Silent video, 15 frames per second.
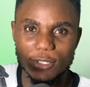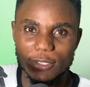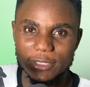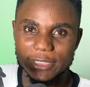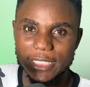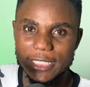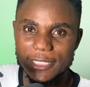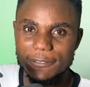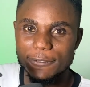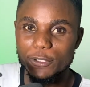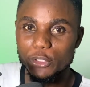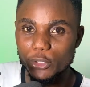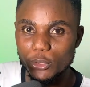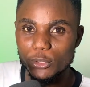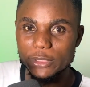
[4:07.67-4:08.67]
or just for
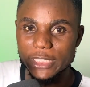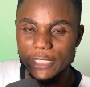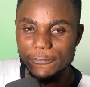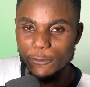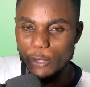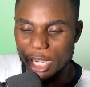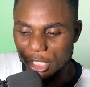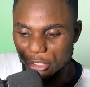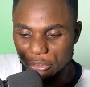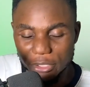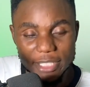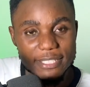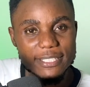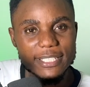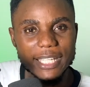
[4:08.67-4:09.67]
just for our
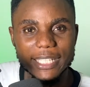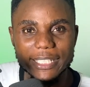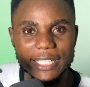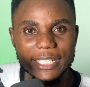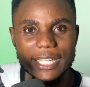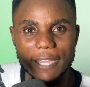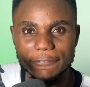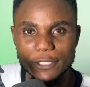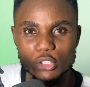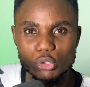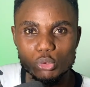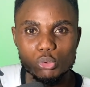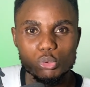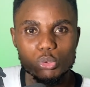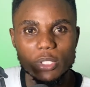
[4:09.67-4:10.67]
grades, and then after
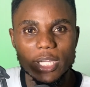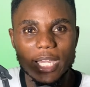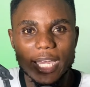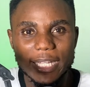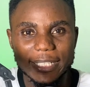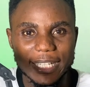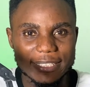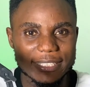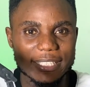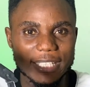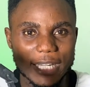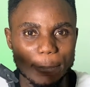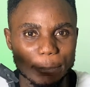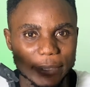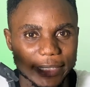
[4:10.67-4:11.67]
school nothing
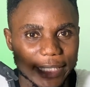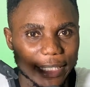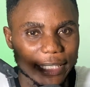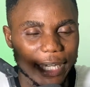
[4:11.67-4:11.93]
can be done?